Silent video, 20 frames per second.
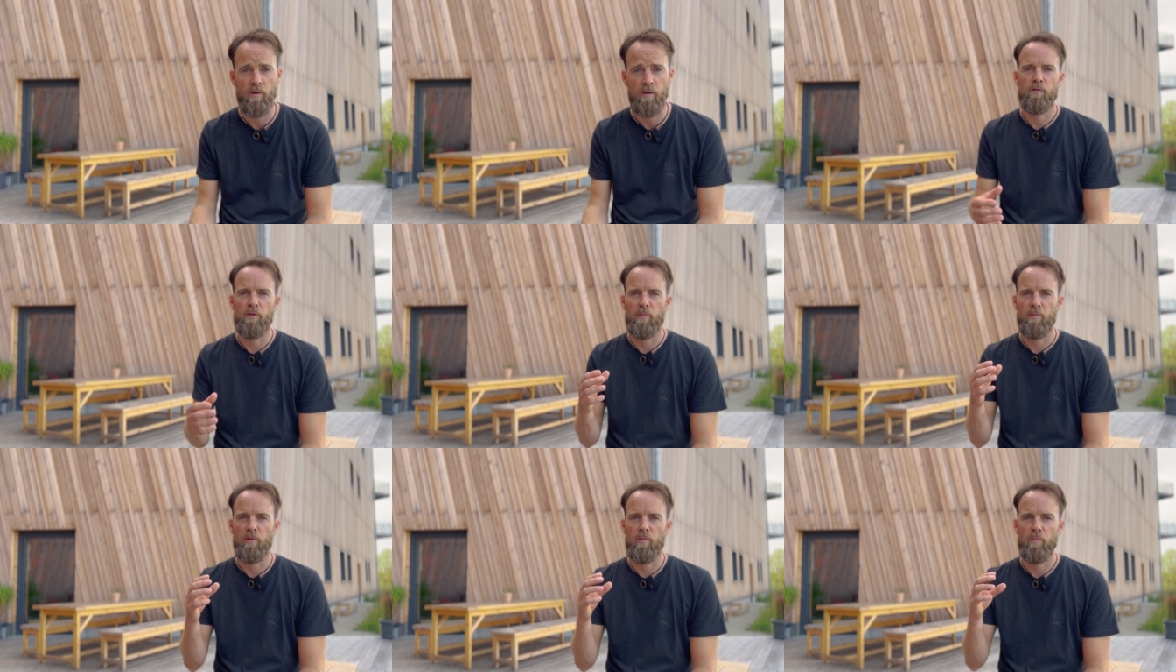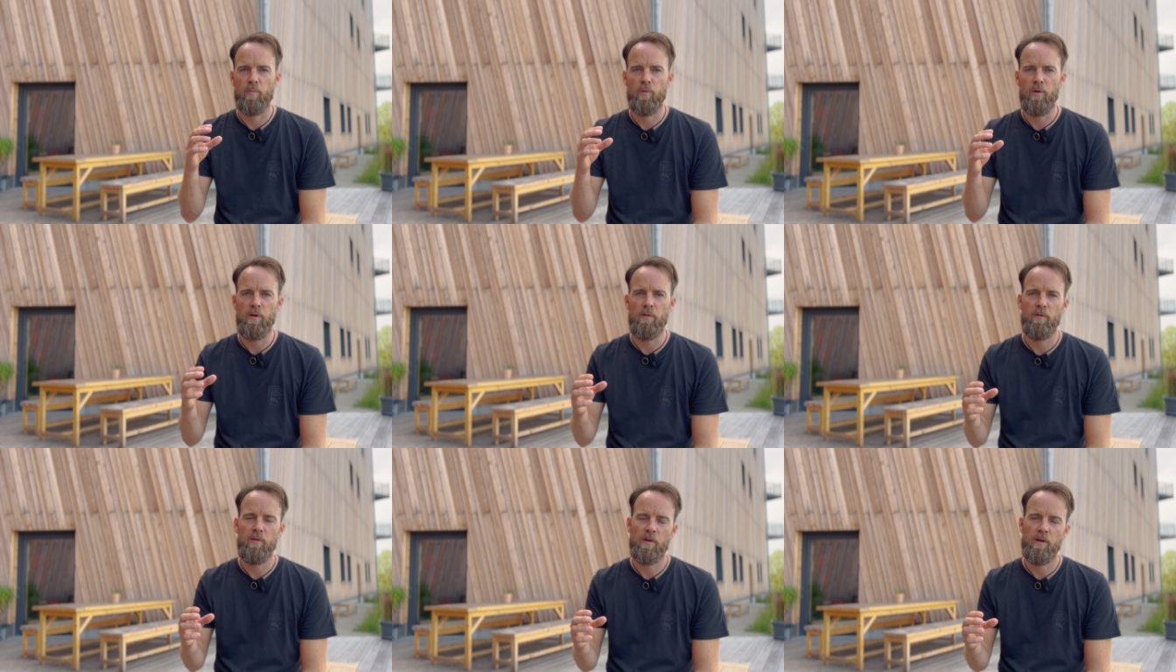From the
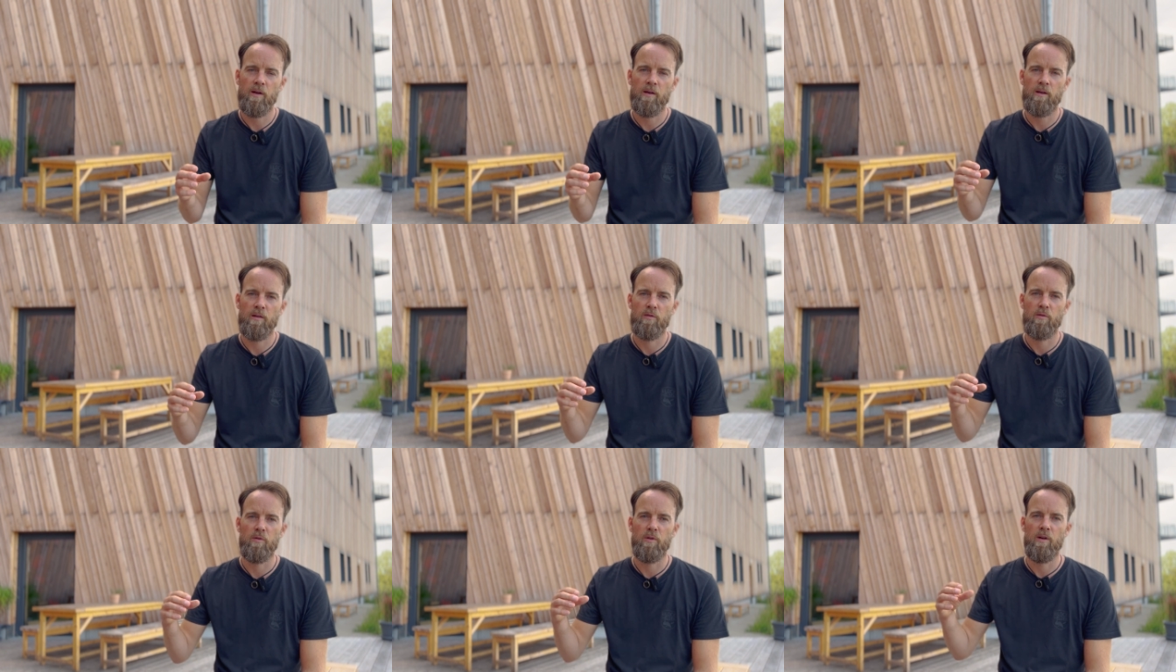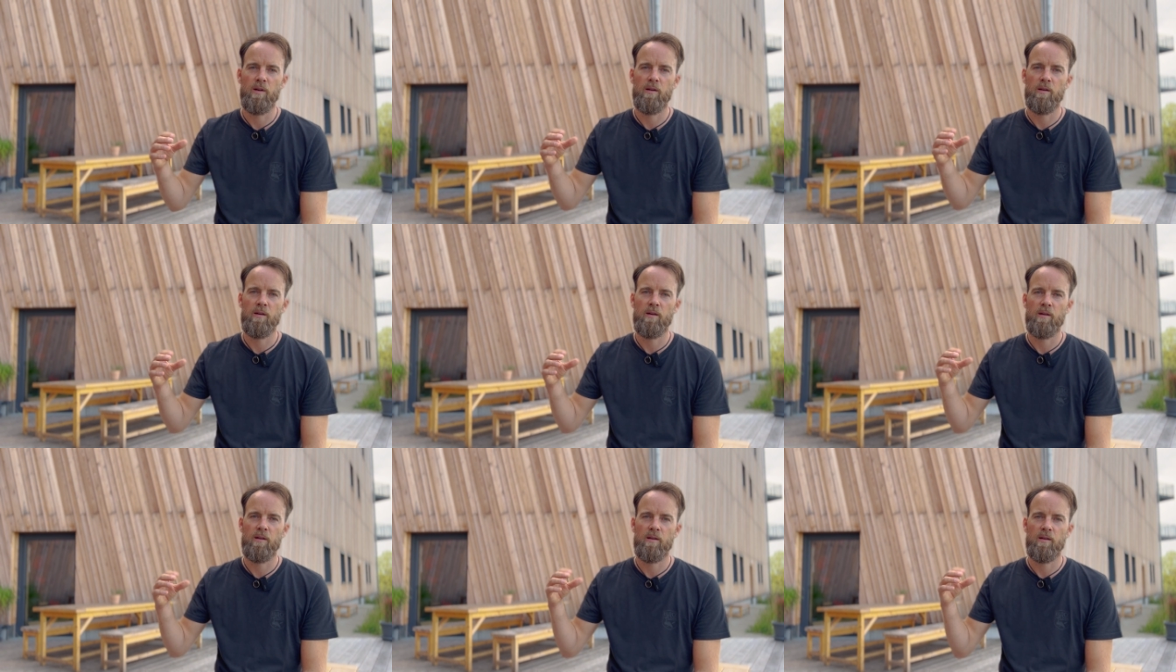briefing, I can
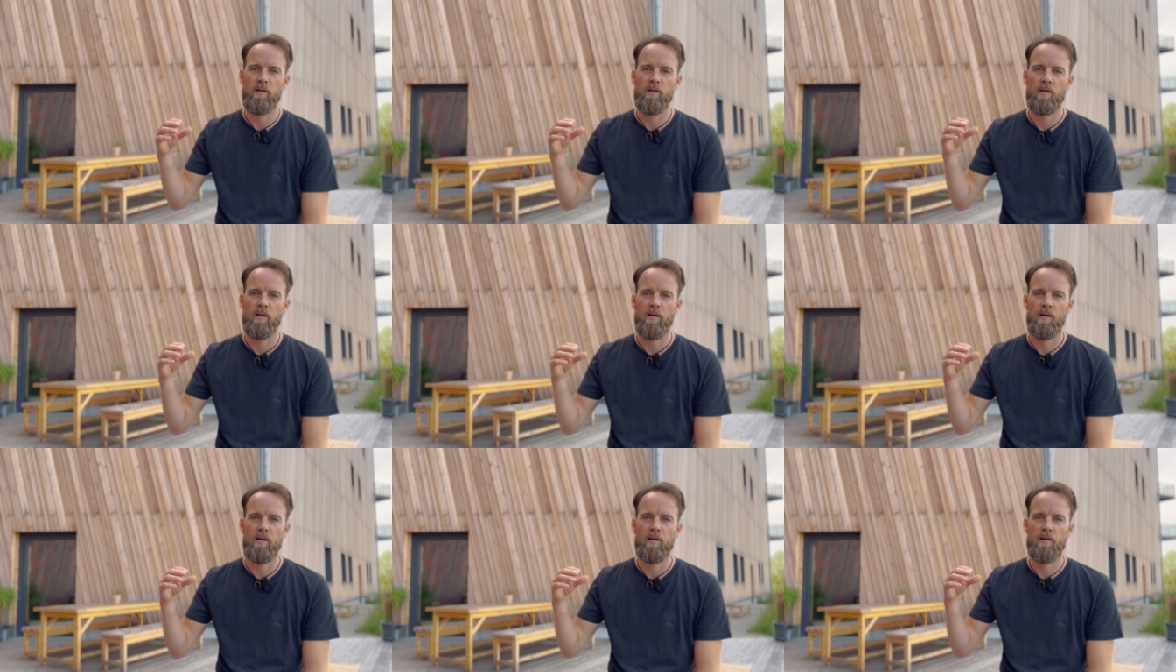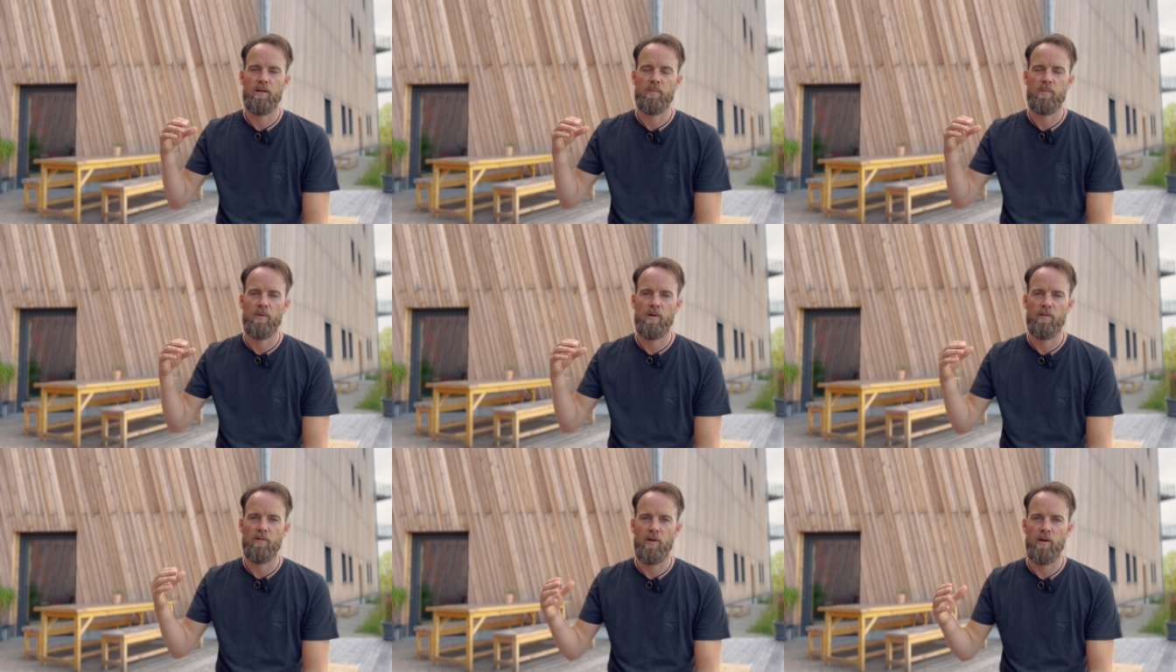really
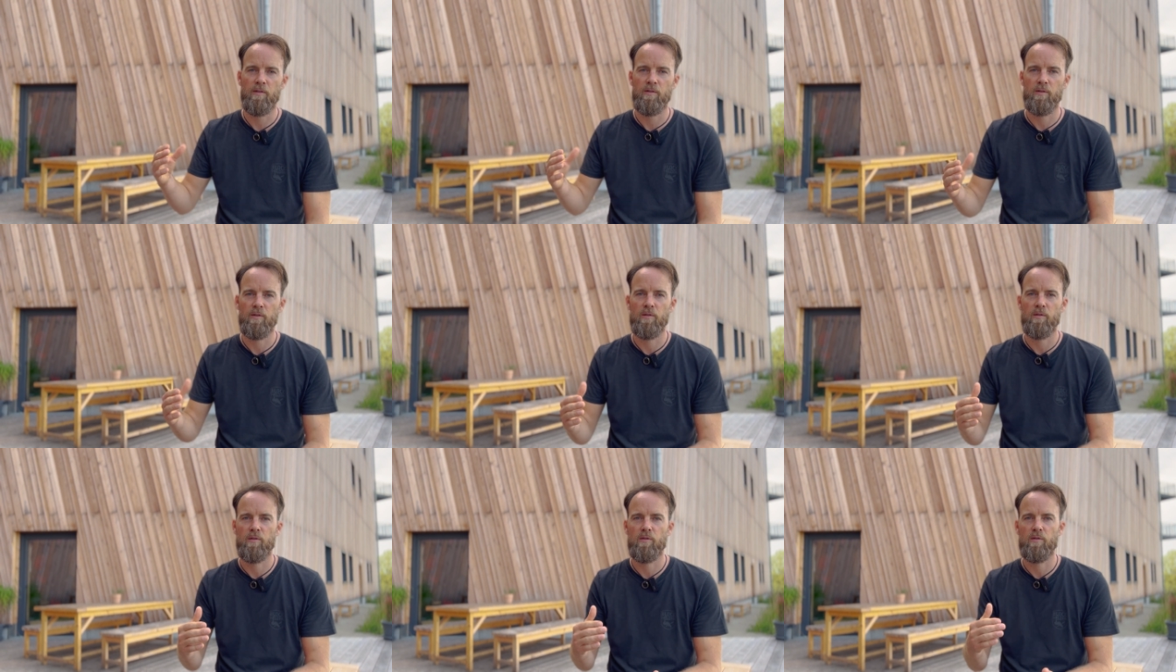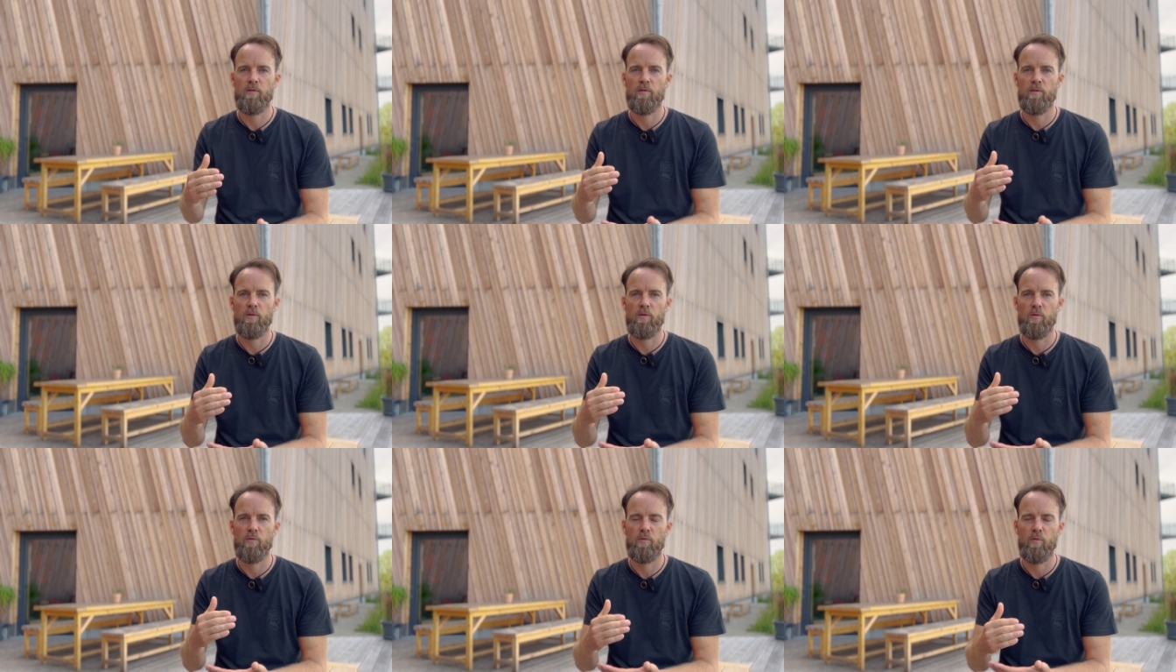advise you
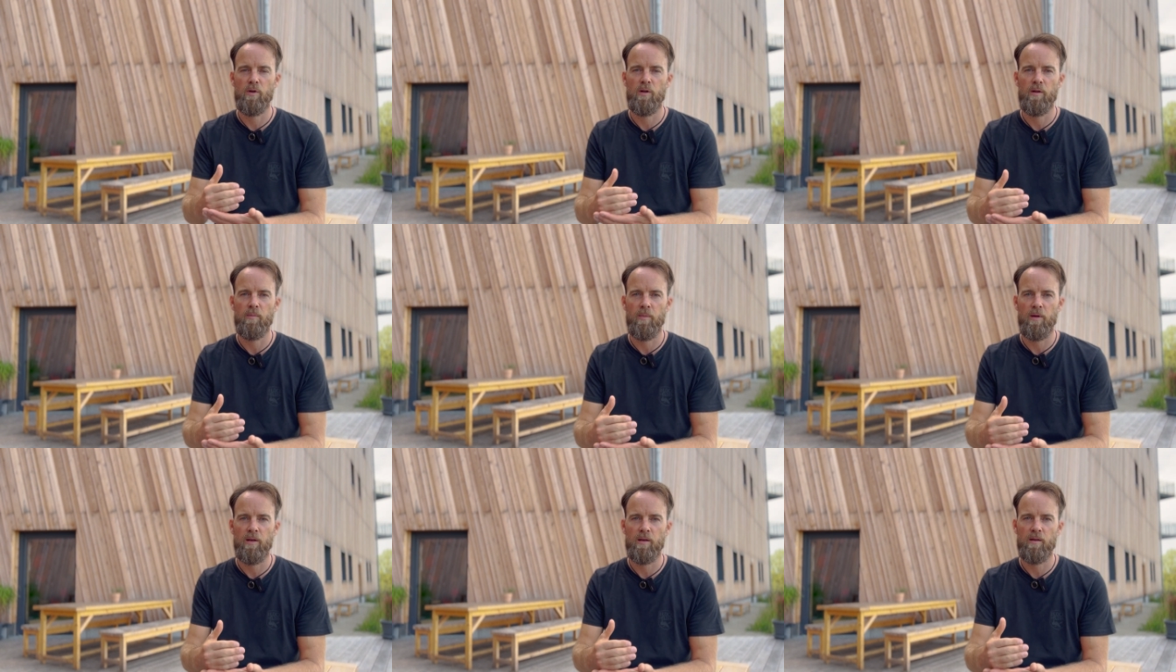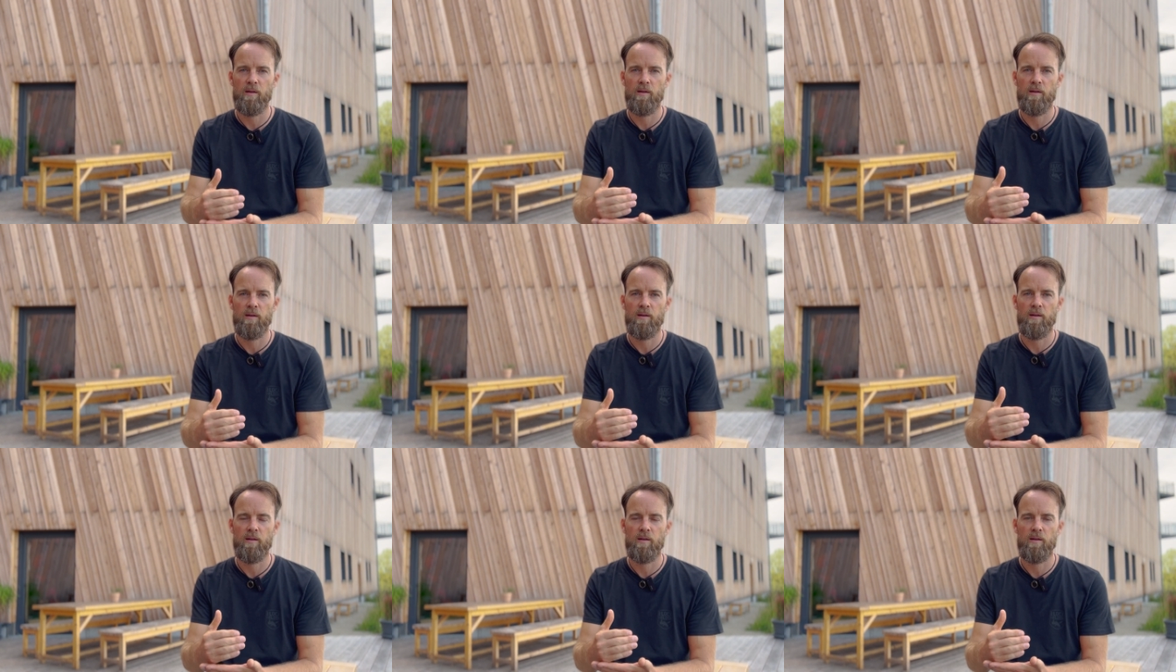to really make
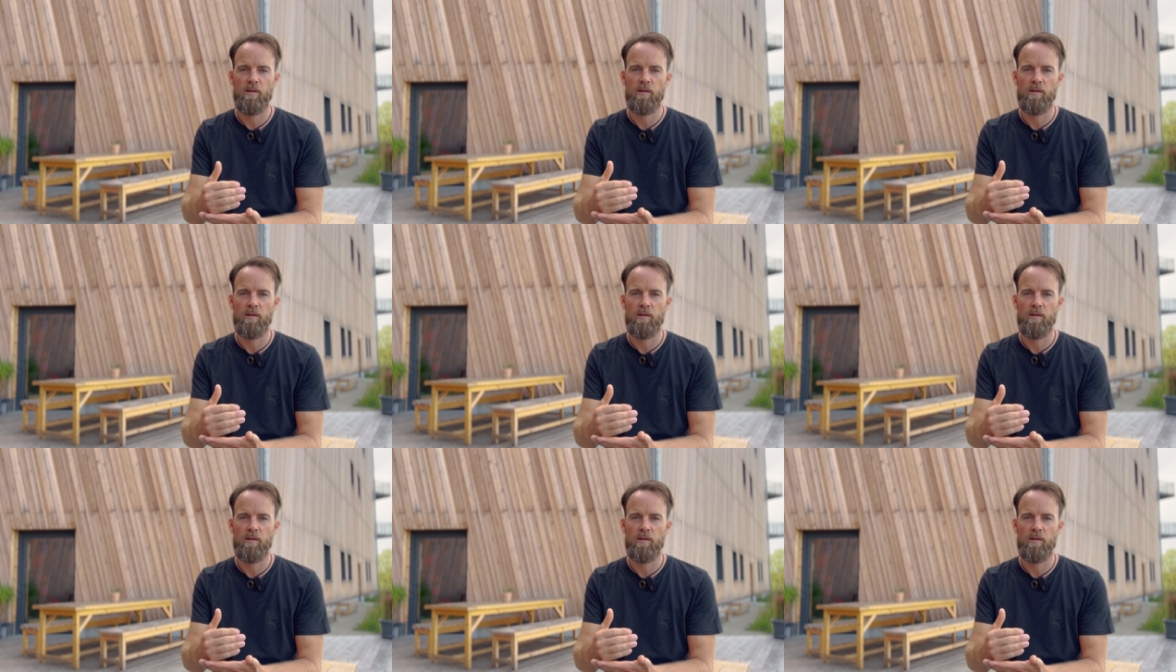a